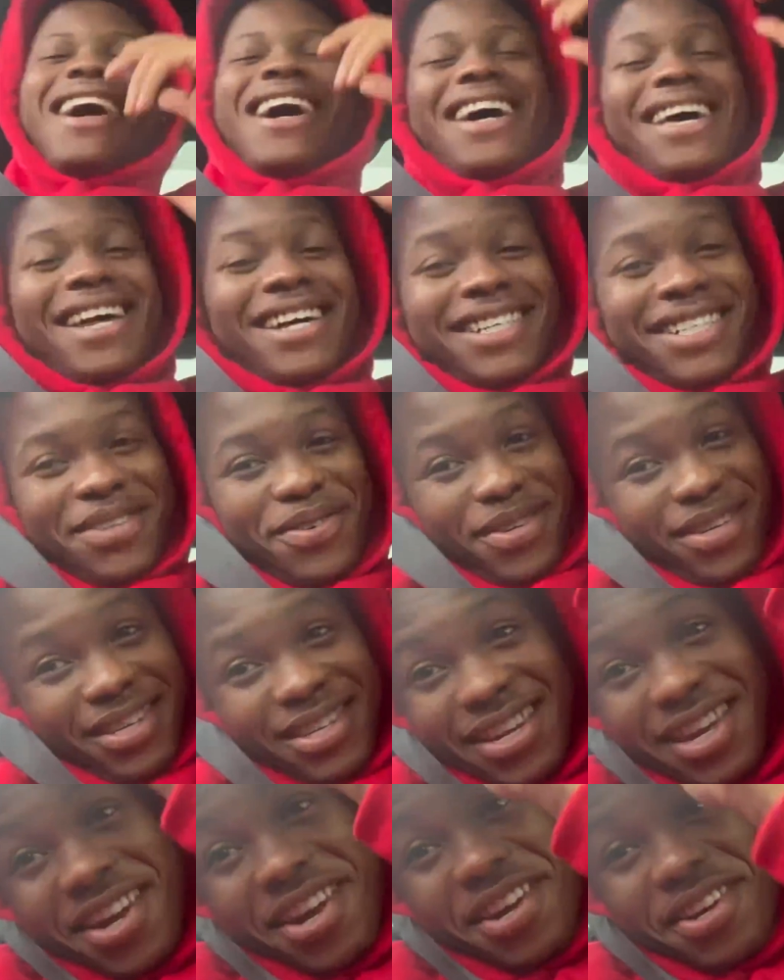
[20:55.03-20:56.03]
hey, that shit was
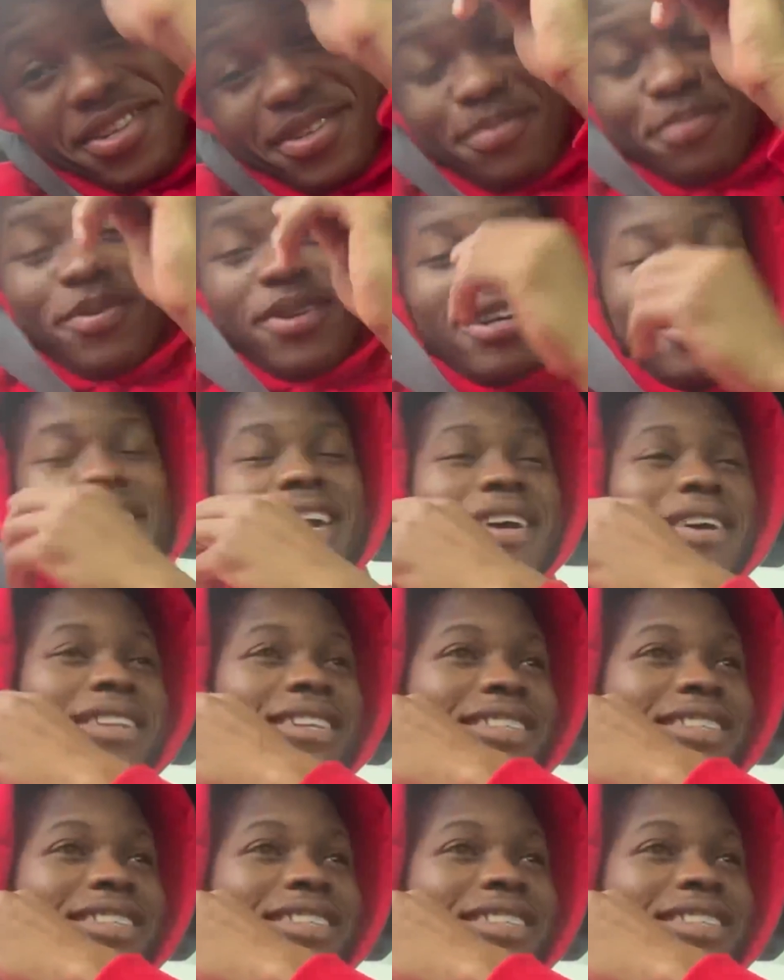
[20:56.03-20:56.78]
hilarious, bro. Hey,